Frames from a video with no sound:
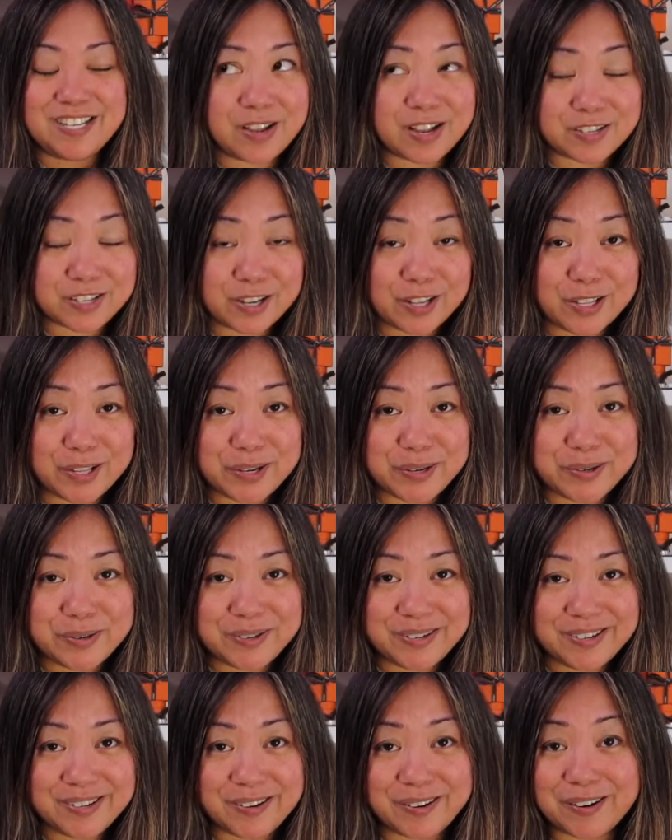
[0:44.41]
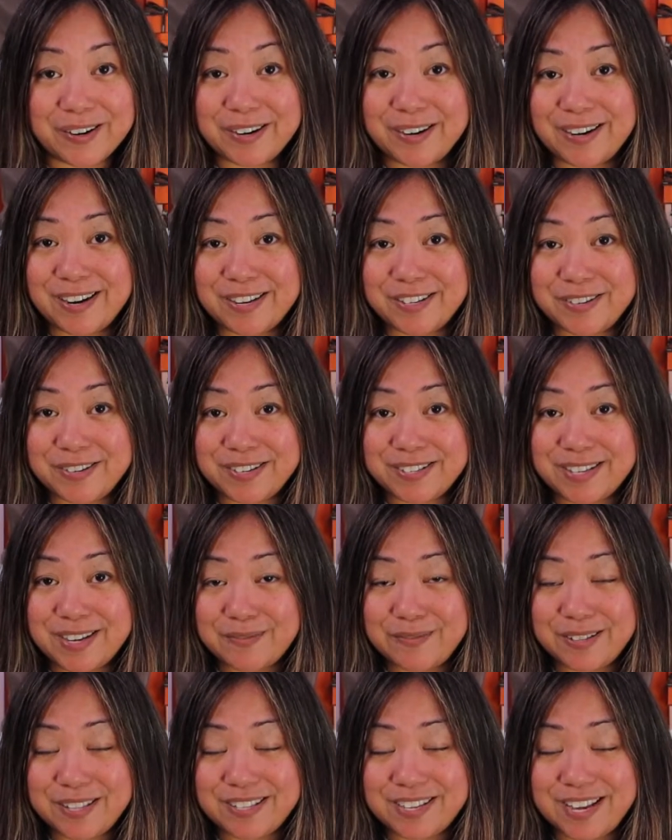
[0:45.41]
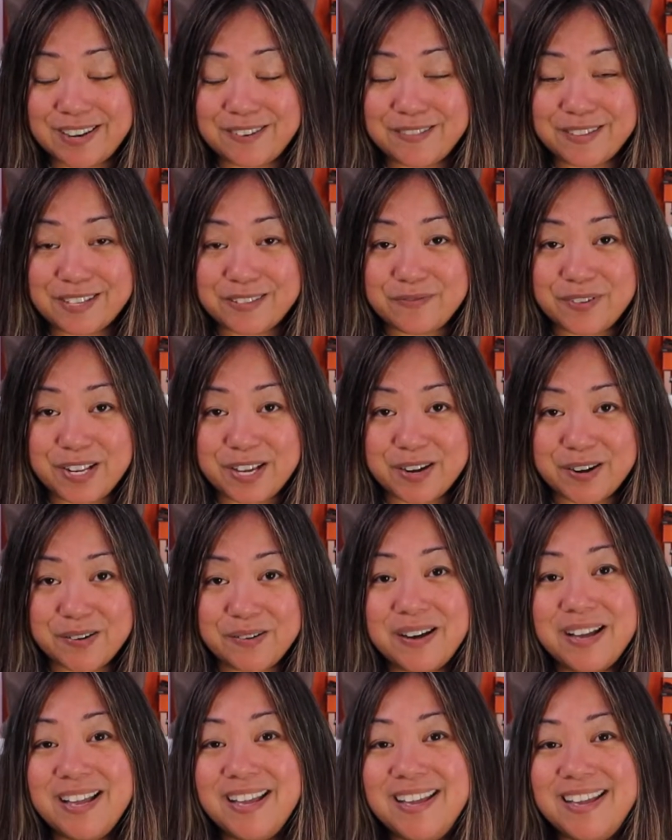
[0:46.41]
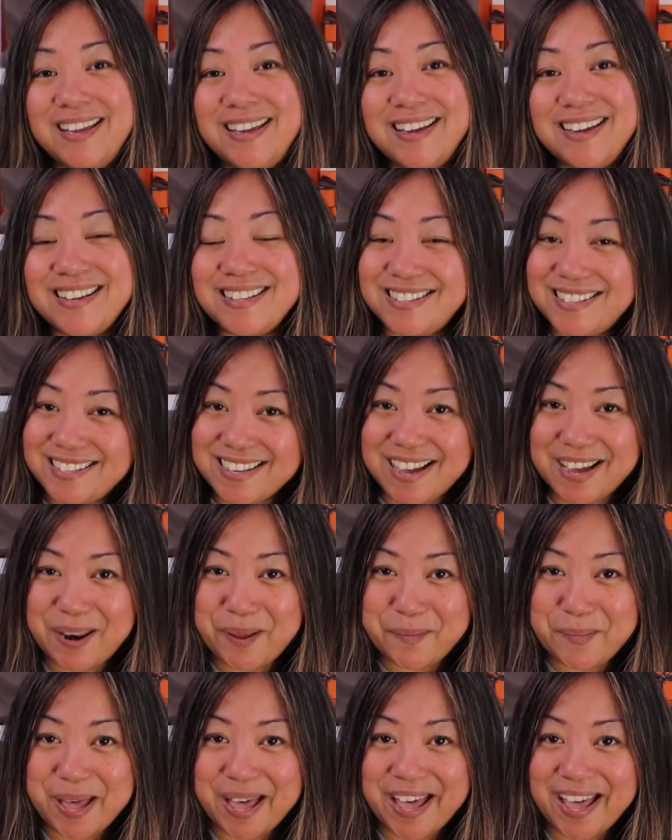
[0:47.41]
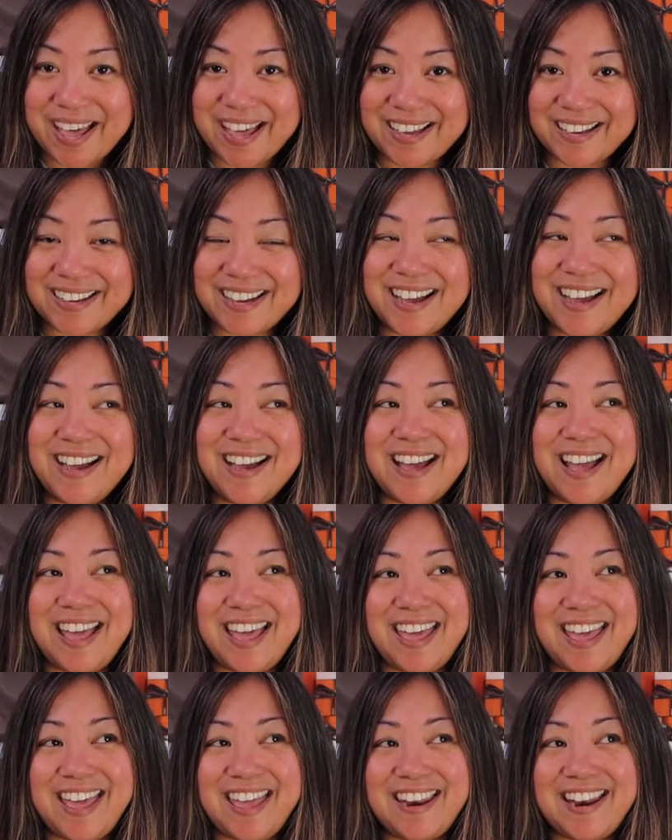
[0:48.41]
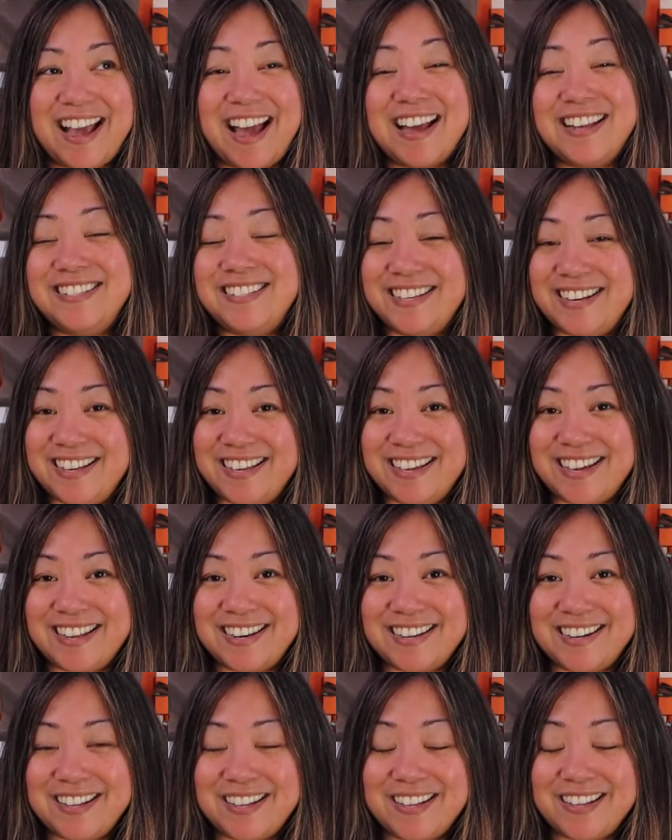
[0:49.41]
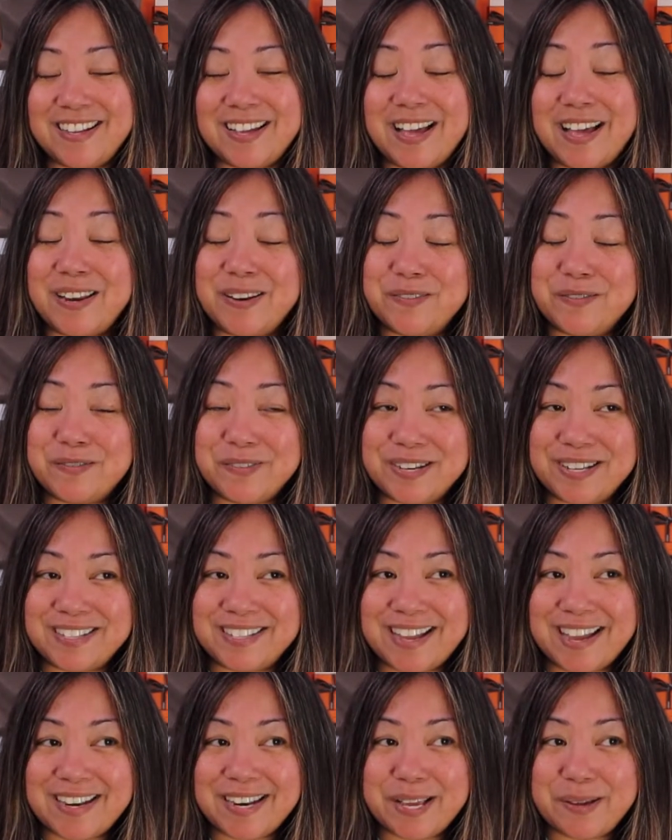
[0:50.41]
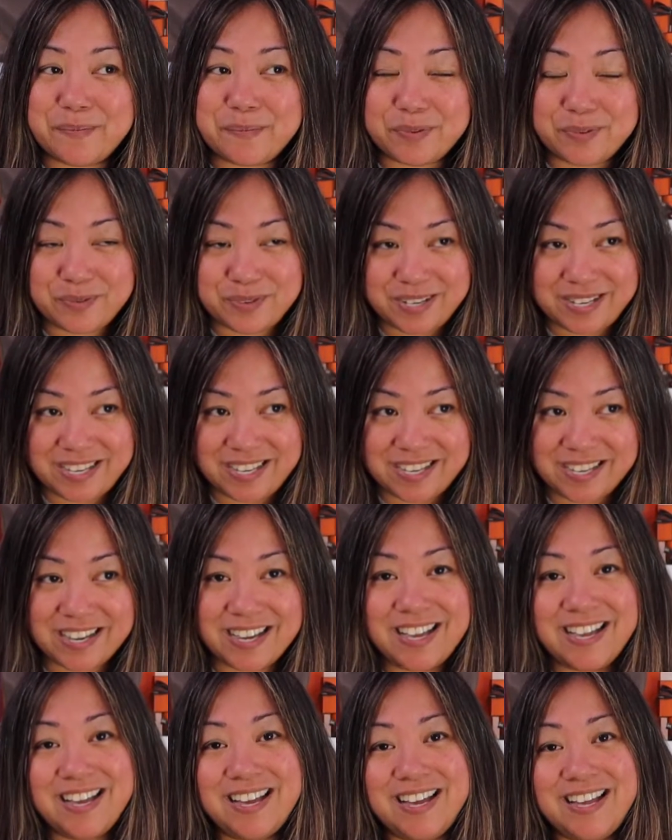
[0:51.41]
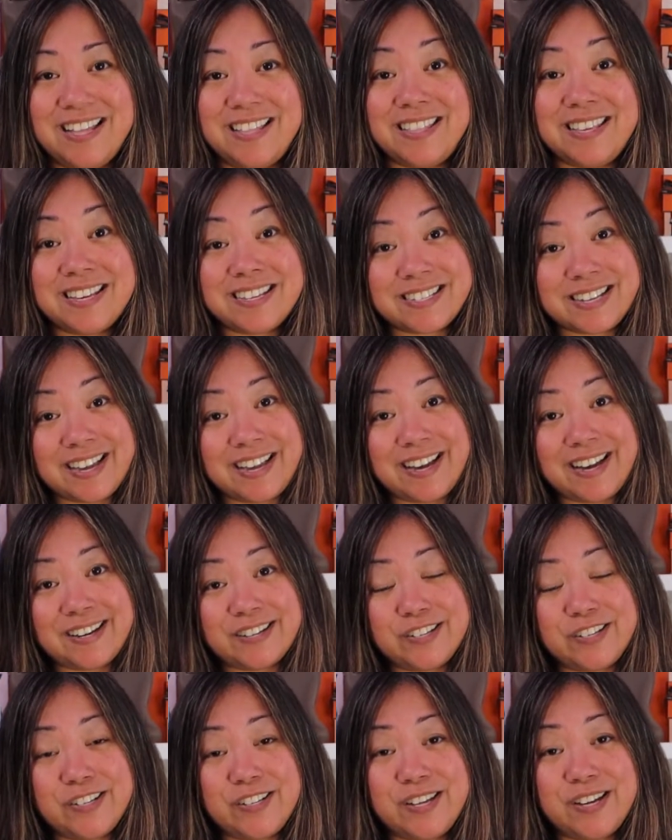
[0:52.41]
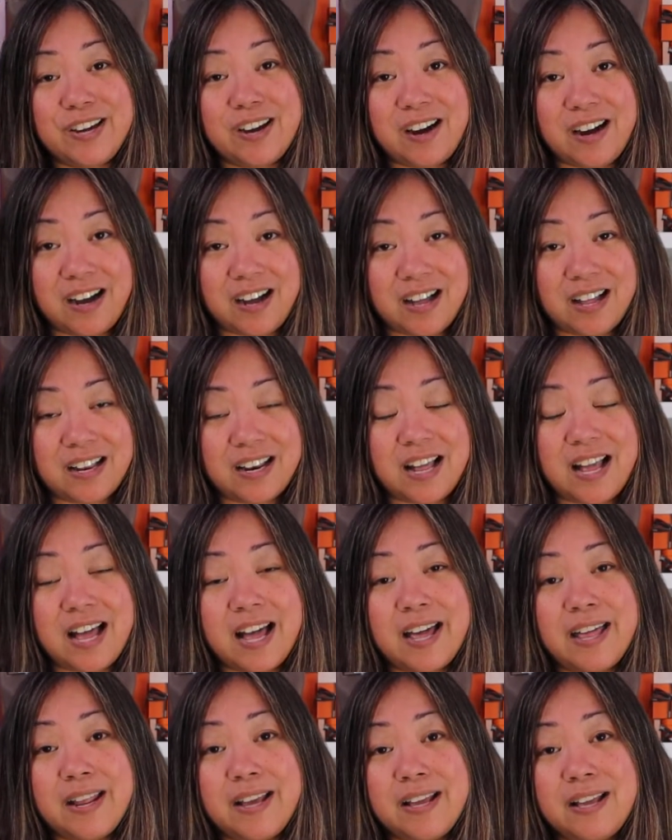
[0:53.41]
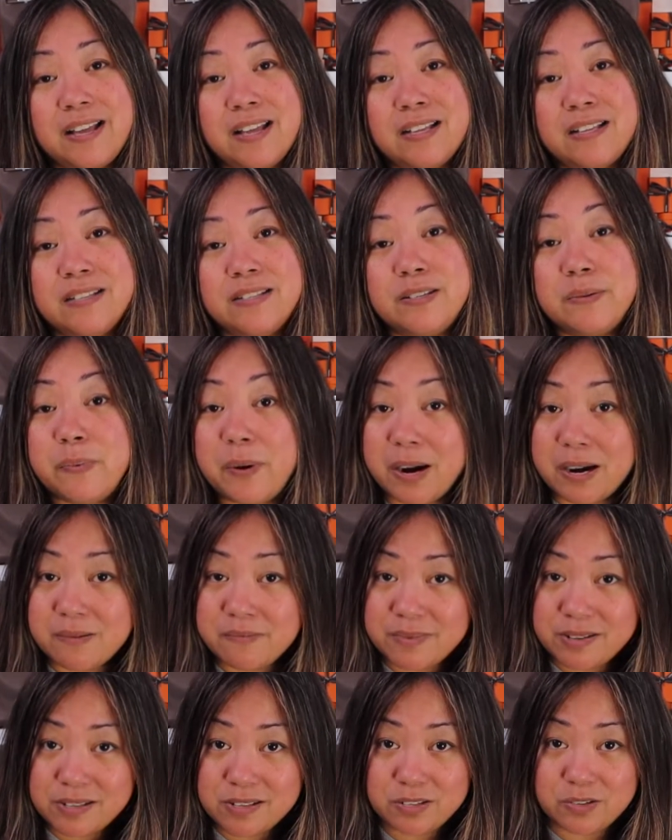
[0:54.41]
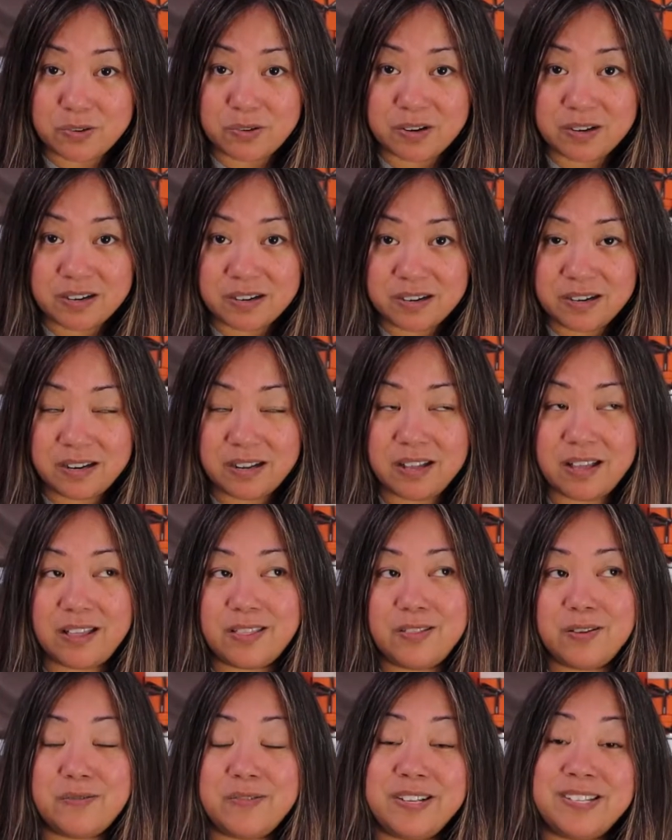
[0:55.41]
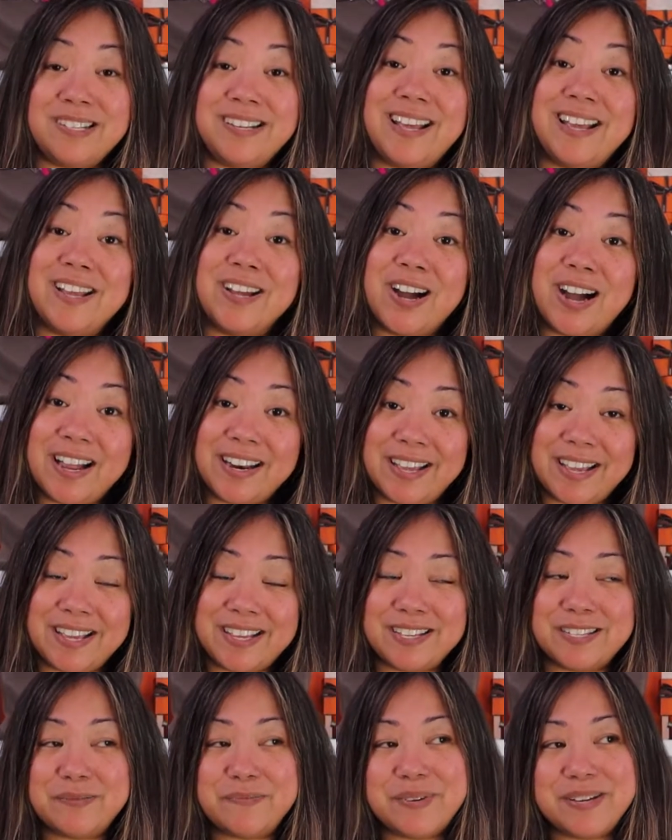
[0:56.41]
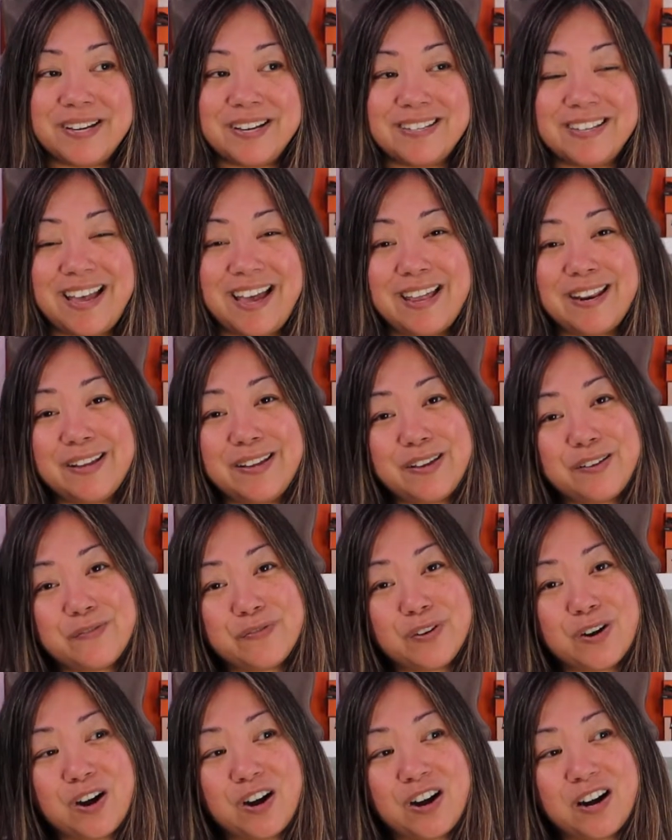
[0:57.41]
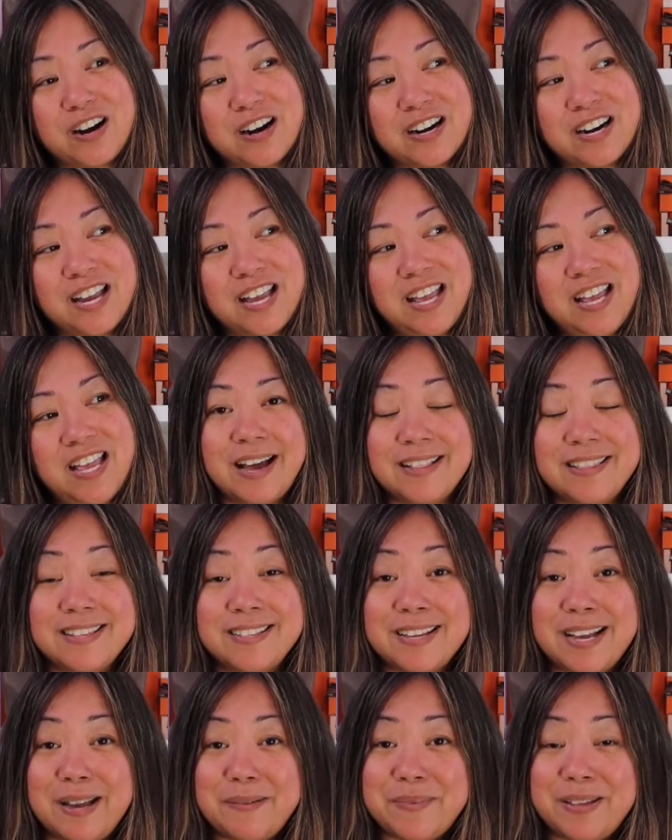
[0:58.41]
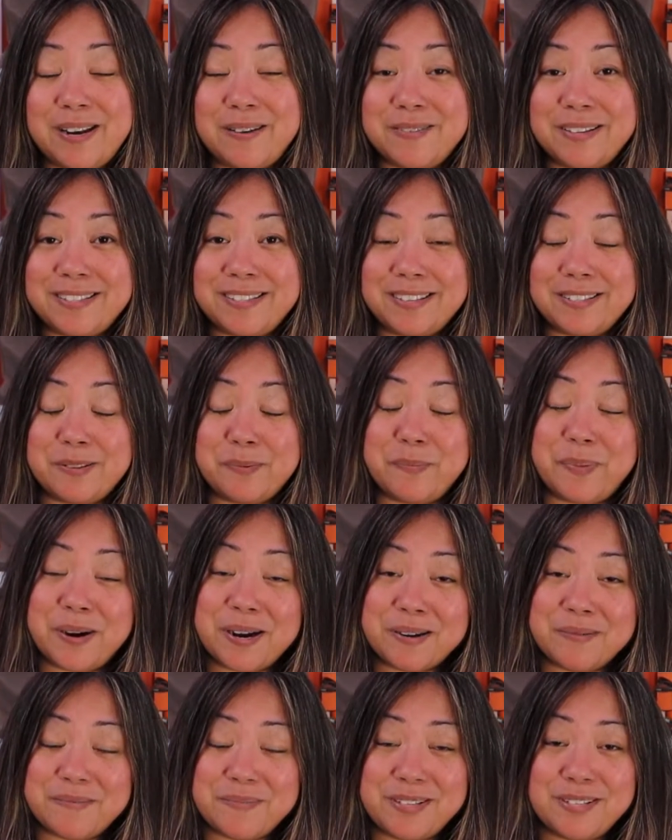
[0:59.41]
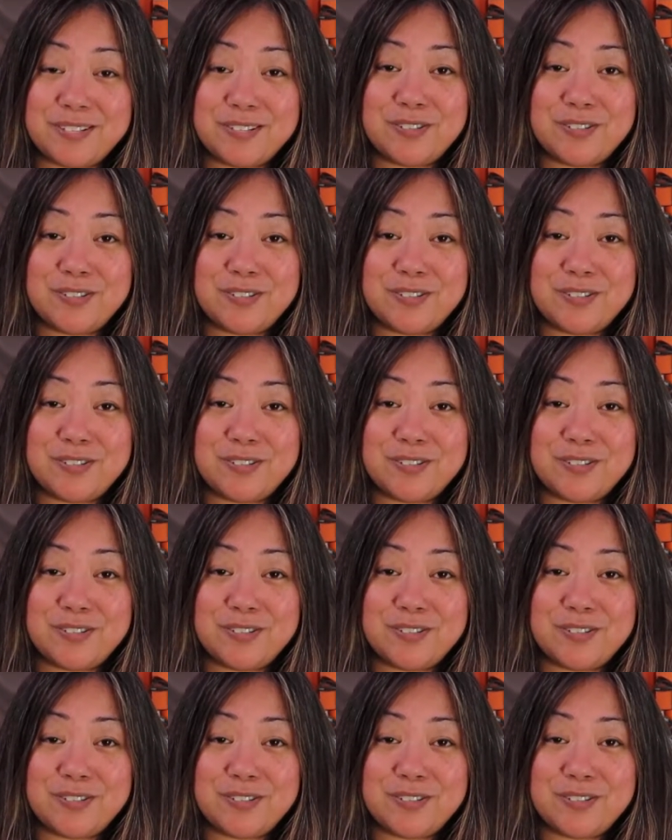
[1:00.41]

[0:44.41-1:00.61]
As a clue, or as you can tell from the title of this video, it's not a bag and I didn't get it at, at a freestanding boutique. This I actually got at a department store and the reason I got it is because I had a gift card. At the time that I was at the department